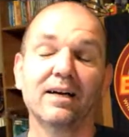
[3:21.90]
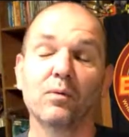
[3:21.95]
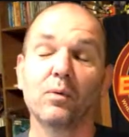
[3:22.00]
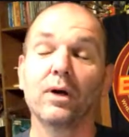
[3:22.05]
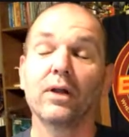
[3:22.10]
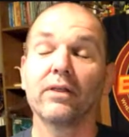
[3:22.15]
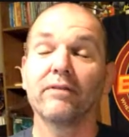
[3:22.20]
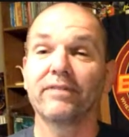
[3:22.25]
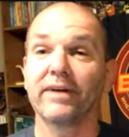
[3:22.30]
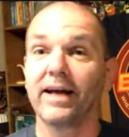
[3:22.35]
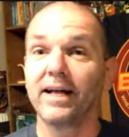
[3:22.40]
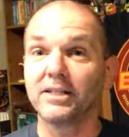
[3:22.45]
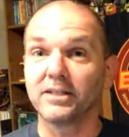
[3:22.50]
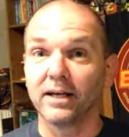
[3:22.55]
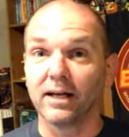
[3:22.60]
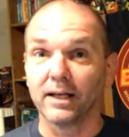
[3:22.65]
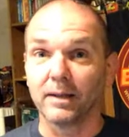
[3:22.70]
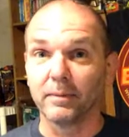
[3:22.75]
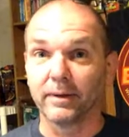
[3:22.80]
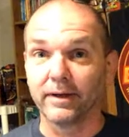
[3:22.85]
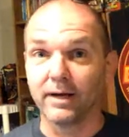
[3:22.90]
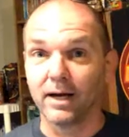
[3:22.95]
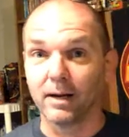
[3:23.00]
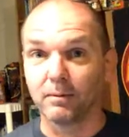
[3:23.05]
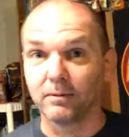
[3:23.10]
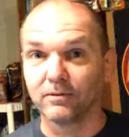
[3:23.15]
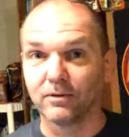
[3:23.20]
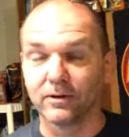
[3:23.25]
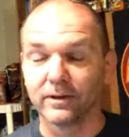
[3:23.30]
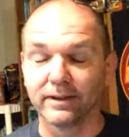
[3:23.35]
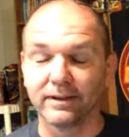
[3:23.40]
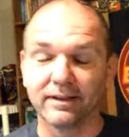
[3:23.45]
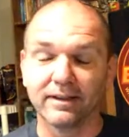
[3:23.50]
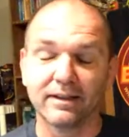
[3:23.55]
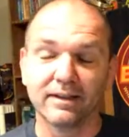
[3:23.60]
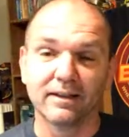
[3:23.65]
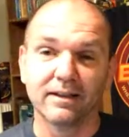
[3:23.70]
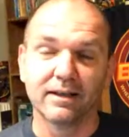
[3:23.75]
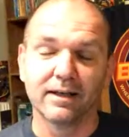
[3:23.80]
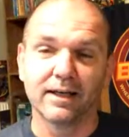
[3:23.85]
Well, the fans held him accountable for
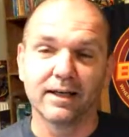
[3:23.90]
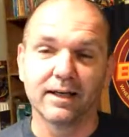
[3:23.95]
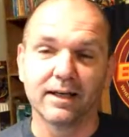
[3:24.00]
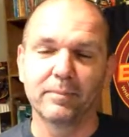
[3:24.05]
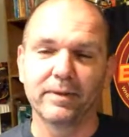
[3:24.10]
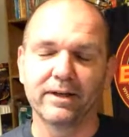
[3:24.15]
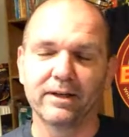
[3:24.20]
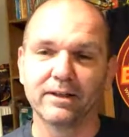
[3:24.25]
it.